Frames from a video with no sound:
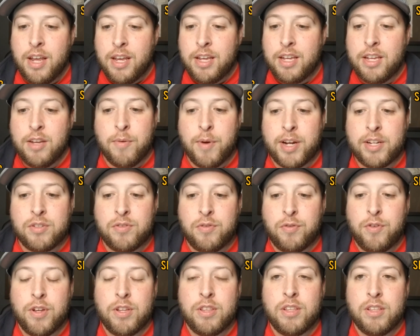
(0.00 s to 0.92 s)
He ranks
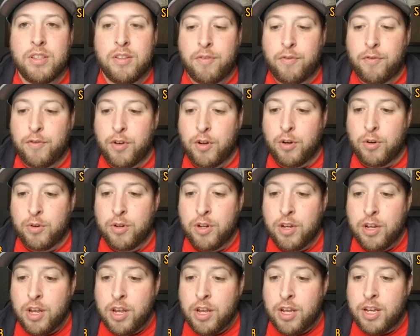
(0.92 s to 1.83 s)
5th in the field
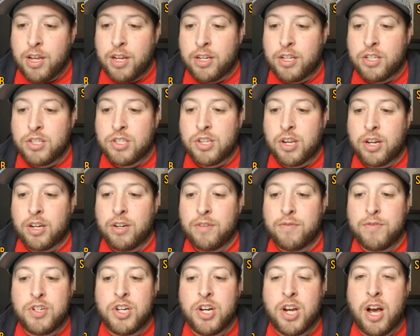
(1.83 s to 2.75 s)
in
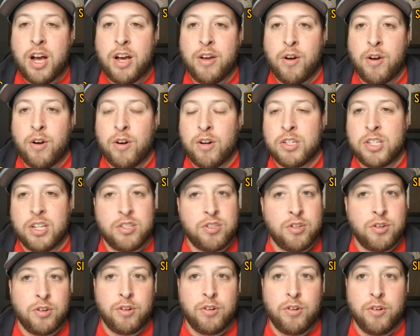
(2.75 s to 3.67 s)
consecutive GIRs,
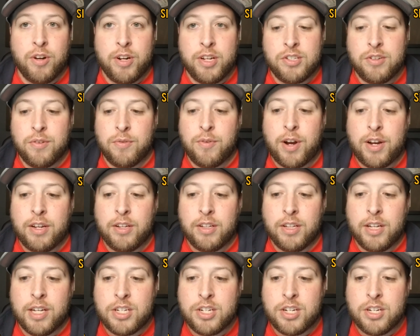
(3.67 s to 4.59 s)
that's greens and
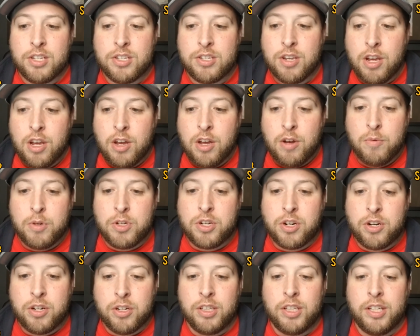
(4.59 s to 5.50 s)
regulations, which
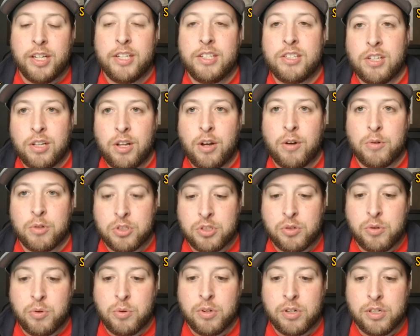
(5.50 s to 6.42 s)
could lead to lower
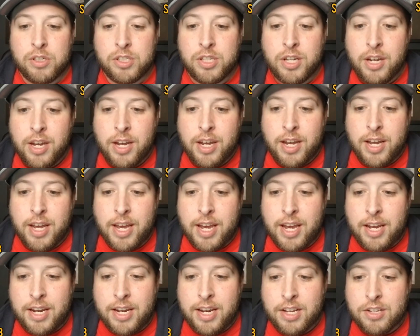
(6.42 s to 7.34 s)
scores.
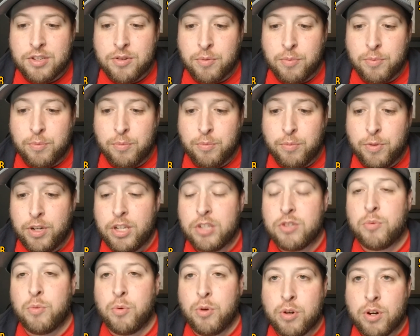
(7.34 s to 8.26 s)
And he has a
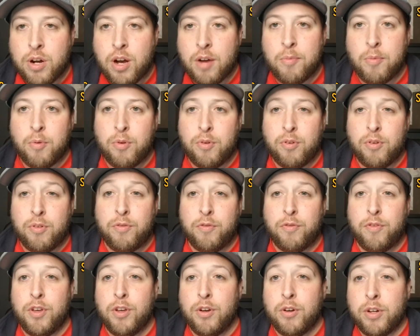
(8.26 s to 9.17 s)
real comfortable
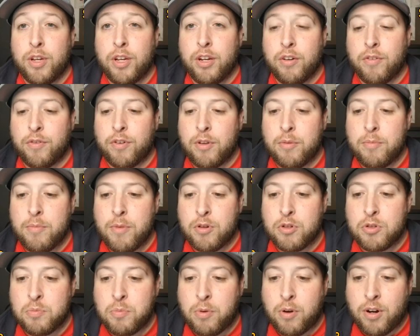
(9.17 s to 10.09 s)
feel here for the
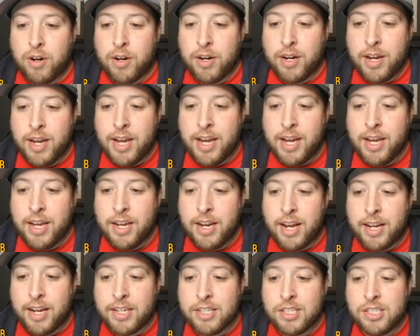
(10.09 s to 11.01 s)
most part, and
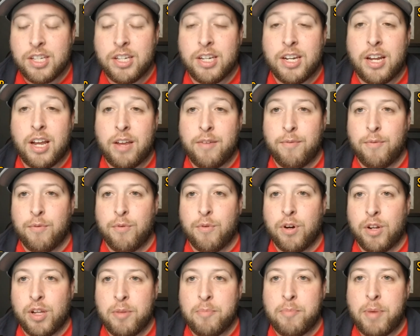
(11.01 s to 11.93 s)
I can see it
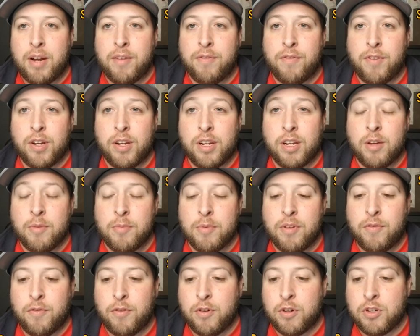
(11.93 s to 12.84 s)
really benefiting him in
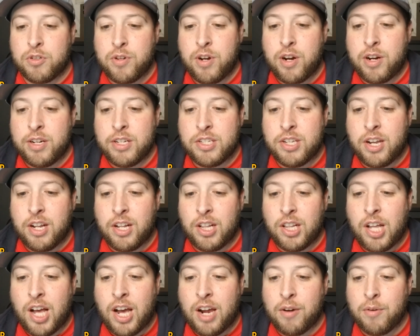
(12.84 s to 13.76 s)
the first round. He's had a
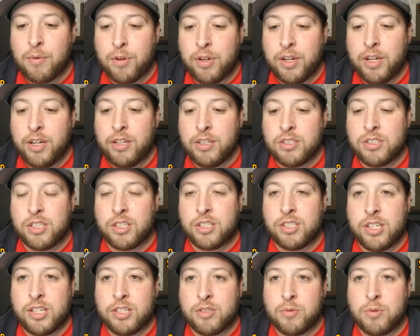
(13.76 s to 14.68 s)
lot of really good
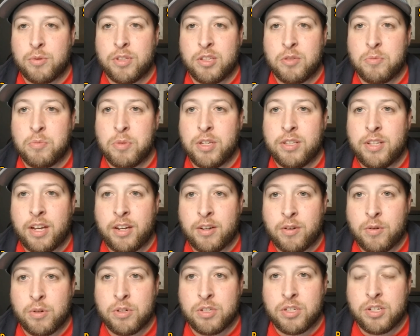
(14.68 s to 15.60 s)
success with these Pete Dye
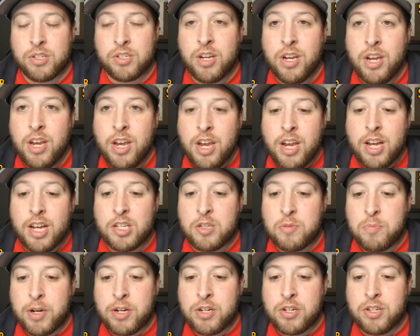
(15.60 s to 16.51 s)
courses,
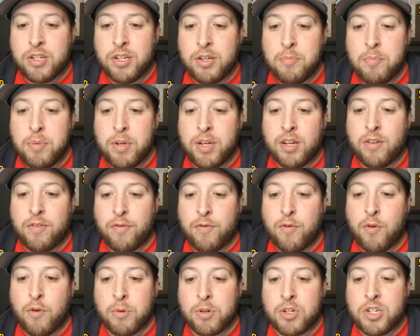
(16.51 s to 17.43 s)
especially being a
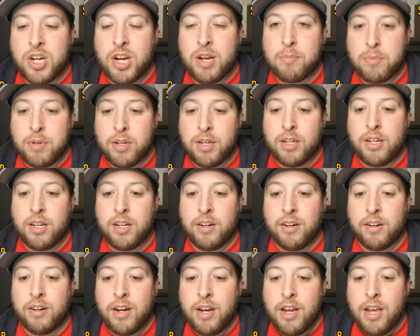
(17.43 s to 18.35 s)
former champion
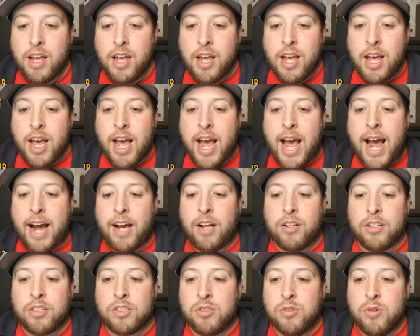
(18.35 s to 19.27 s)
here.
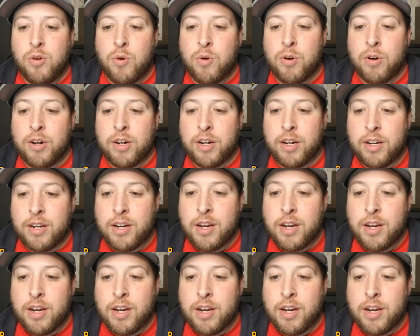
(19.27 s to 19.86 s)
Alex Noren,